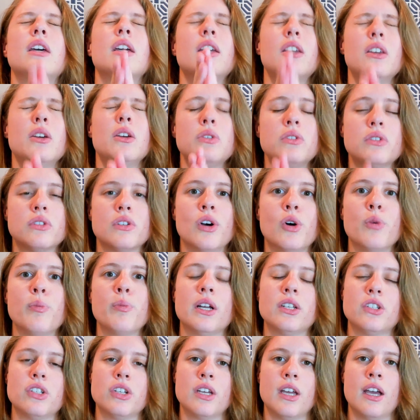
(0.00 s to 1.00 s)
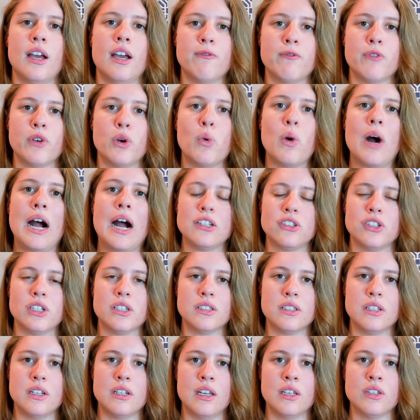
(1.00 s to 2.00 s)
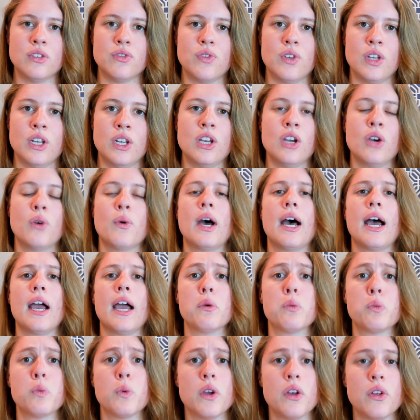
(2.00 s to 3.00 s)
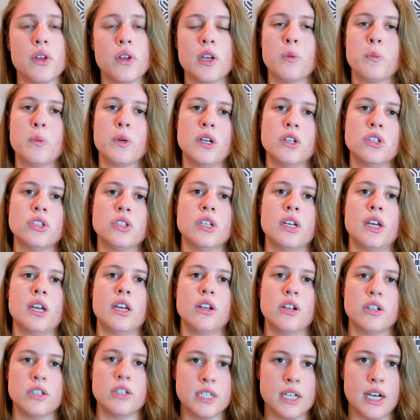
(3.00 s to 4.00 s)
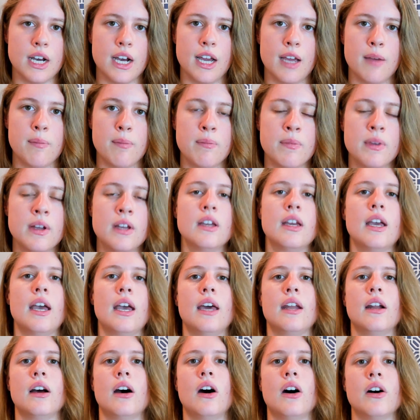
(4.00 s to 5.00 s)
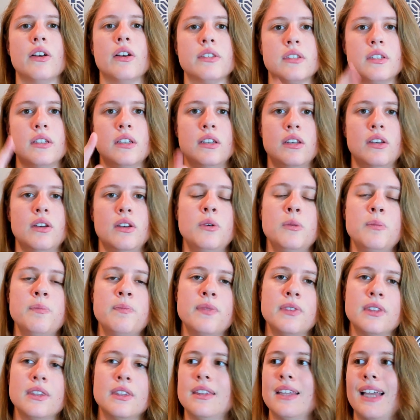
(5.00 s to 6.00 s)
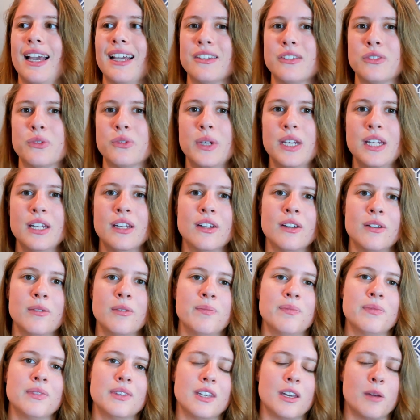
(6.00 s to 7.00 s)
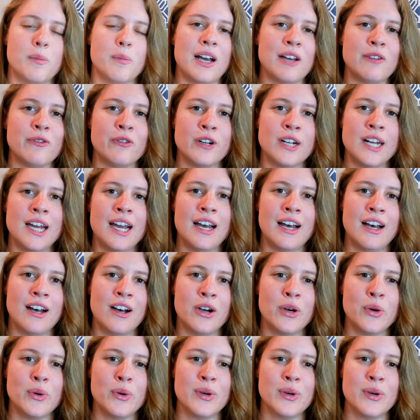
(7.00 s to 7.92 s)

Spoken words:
you so much again for watching today's video. I really appreciate your time, and I'll see you next week. Goodbye for now.